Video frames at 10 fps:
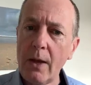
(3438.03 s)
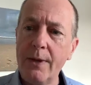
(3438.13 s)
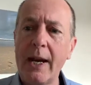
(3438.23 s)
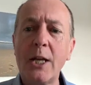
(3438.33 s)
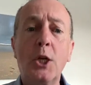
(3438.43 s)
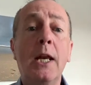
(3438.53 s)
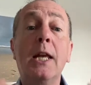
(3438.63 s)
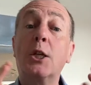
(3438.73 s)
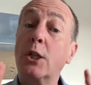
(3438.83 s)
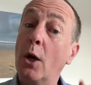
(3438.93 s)
that actually
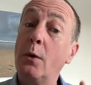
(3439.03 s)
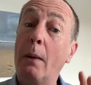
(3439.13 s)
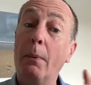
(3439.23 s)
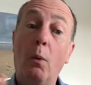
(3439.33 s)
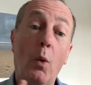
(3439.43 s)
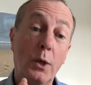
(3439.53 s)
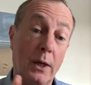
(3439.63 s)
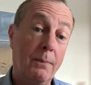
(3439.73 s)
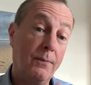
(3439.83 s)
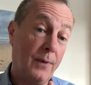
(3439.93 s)
it slowed up the water
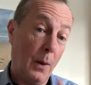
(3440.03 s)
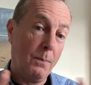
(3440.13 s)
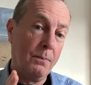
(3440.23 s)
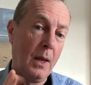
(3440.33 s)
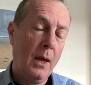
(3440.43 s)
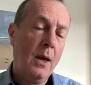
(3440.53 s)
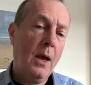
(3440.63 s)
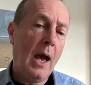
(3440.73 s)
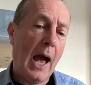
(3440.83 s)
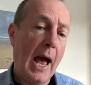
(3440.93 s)
flow.
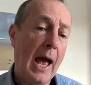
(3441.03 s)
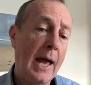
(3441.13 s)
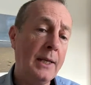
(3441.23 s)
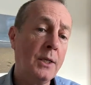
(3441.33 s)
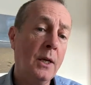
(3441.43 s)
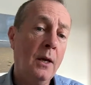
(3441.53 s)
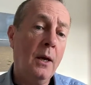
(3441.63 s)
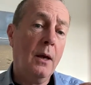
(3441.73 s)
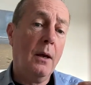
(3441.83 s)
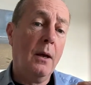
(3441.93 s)
And
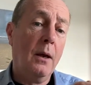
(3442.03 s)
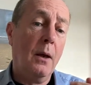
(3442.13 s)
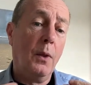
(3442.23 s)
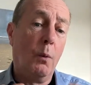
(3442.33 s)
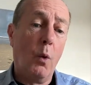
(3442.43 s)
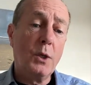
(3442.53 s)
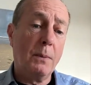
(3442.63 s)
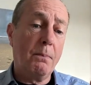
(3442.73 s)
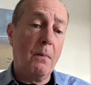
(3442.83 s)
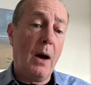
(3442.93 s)
the
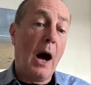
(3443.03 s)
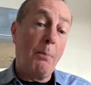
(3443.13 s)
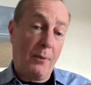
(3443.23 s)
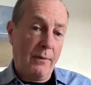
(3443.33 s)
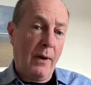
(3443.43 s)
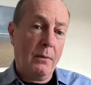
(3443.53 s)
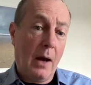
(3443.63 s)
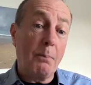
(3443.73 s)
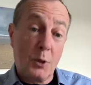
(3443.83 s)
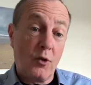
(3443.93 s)
water upriver,
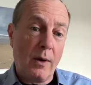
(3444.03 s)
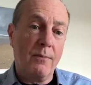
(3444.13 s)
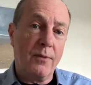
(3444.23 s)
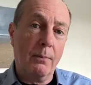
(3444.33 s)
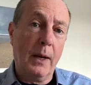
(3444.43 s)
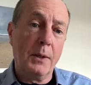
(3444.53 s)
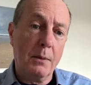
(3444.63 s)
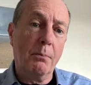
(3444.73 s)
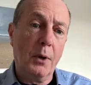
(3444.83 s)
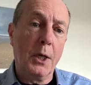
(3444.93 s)
upstream from
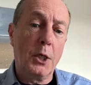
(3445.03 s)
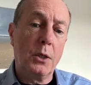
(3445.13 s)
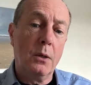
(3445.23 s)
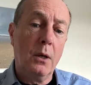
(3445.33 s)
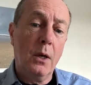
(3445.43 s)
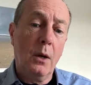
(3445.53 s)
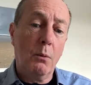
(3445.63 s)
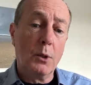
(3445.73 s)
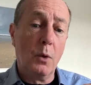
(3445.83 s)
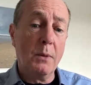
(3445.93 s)
London Bridge,
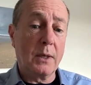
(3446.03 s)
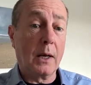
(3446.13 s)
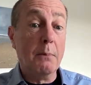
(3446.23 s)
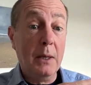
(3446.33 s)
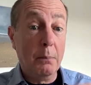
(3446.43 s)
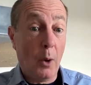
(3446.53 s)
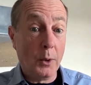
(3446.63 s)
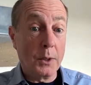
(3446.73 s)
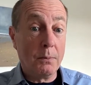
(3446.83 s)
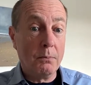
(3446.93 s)
was almost like a mill
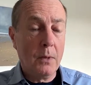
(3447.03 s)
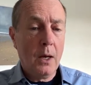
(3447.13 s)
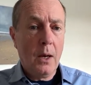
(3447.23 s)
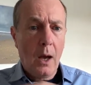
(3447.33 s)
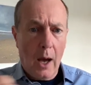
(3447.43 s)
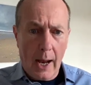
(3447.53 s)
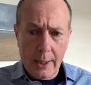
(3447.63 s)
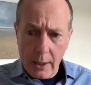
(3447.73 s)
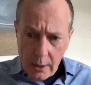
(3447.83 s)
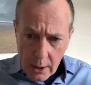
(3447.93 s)
pond. And
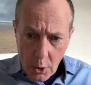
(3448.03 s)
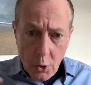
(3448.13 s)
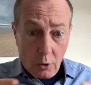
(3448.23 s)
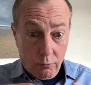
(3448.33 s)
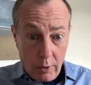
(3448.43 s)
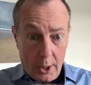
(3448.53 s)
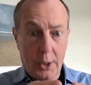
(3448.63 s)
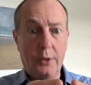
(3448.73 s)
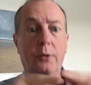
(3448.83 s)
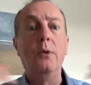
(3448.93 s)
it used to
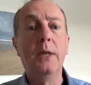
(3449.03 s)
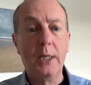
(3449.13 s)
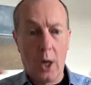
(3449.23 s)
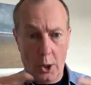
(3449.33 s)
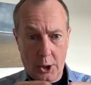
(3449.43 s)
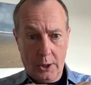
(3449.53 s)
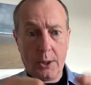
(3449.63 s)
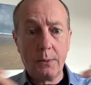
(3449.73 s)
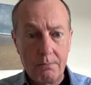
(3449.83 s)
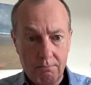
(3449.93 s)
rush through these
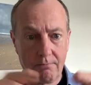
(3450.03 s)
arches.